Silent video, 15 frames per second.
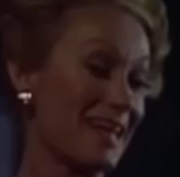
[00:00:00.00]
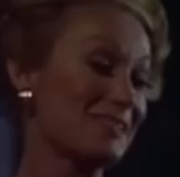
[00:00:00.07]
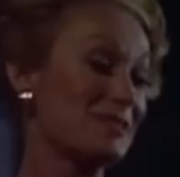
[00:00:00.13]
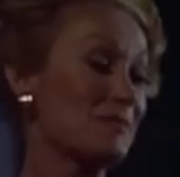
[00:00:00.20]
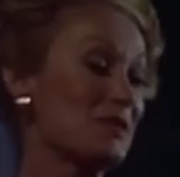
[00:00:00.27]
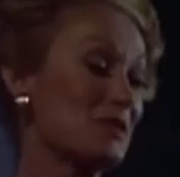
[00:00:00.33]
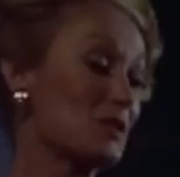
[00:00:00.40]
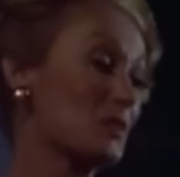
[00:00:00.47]
He's a
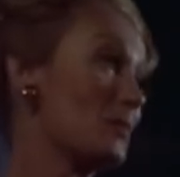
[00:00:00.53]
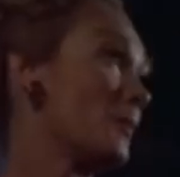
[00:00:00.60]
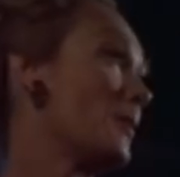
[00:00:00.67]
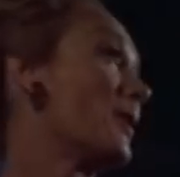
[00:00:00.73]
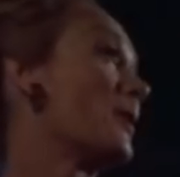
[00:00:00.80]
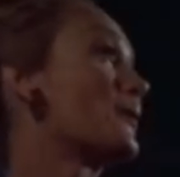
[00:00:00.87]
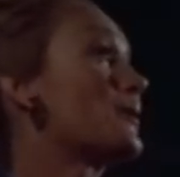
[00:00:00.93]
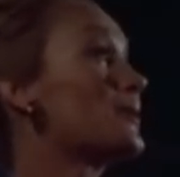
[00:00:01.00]
poor
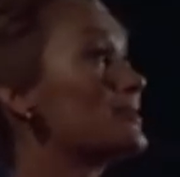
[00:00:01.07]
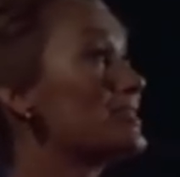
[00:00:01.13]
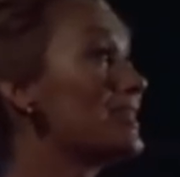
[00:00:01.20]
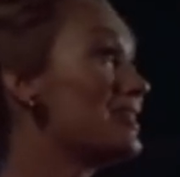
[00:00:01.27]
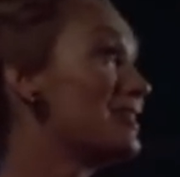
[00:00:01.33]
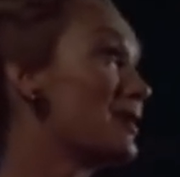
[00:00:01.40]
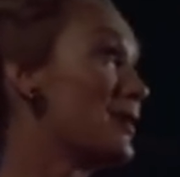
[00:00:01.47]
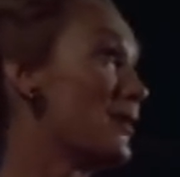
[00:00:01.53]
kid. His
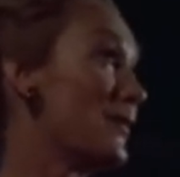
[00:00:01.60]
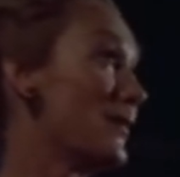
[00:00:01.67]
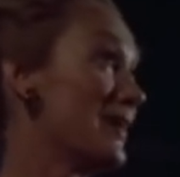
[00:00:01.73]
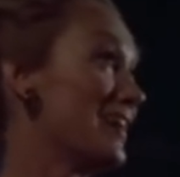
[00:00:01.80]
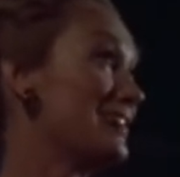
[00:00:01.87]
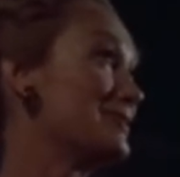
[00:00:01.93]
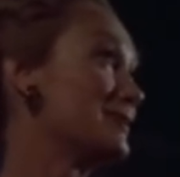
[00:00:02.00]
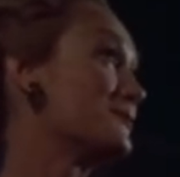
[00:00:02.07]

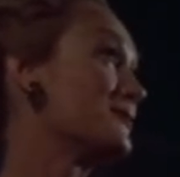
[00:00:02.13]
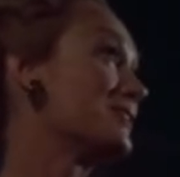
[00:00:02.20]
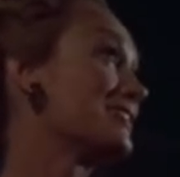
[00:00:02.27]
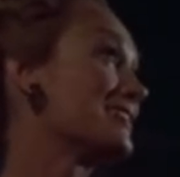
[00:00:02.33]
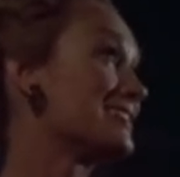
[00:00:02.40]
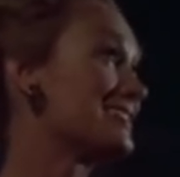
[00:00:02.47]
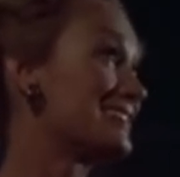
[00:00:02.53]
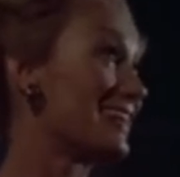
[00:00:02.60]
mom is
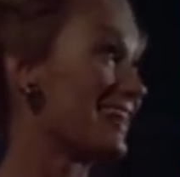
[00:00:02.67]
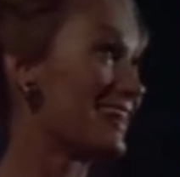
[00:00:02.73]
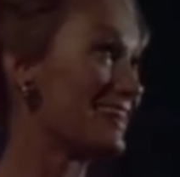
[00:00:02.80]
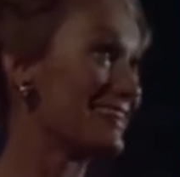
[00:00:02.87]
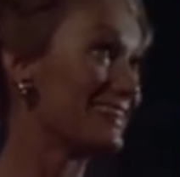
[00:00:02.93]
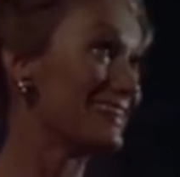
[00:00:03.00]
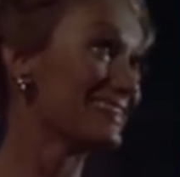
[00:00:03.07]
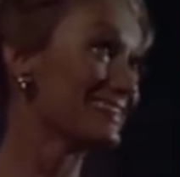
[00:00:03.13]
kind of a